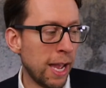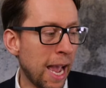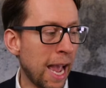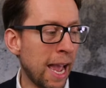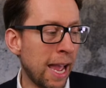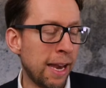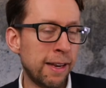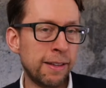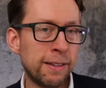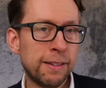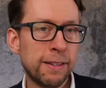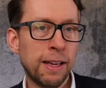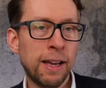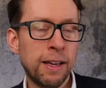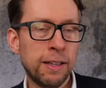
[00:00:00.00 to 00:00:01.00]
And
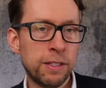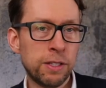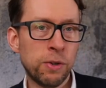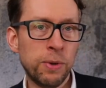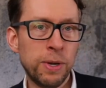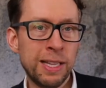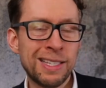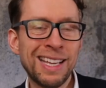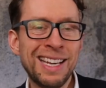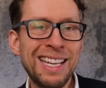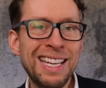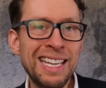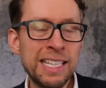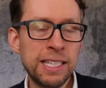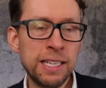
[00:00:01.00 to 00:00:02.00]
uh, so it's an
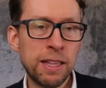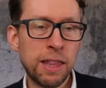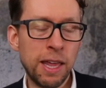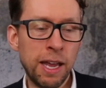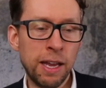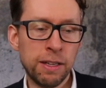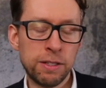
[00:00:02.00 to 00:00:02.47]
easy thing.